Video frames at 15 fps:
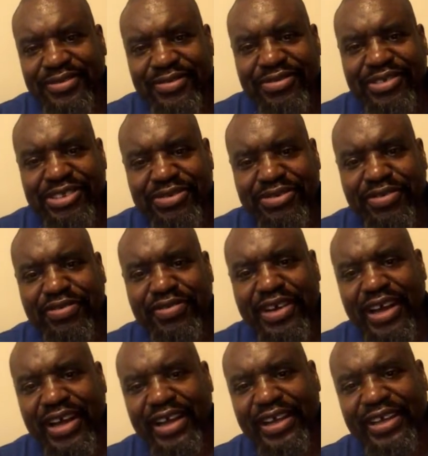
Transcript: He was unified.